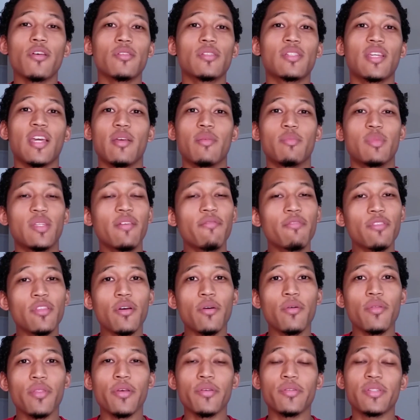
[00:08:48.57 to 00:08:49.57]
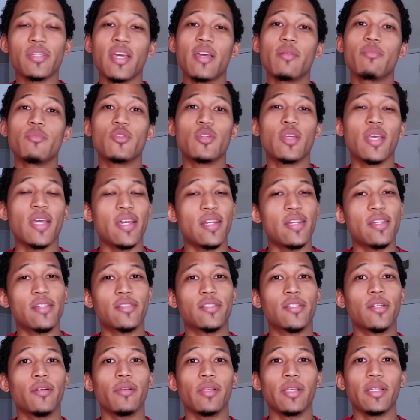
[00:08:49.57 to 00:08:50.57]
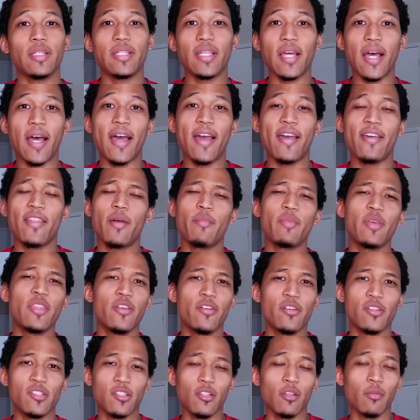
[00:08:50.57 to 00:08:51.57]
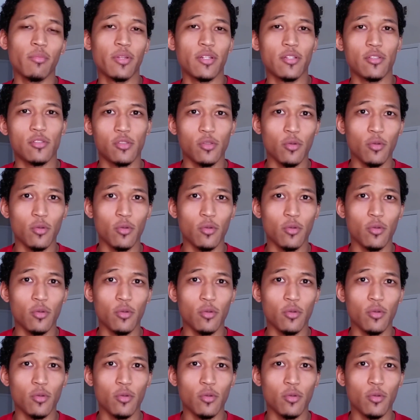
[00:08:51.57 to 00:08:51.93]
those games. Even though in those games you can't necessarily die. I mean, there is a little bit of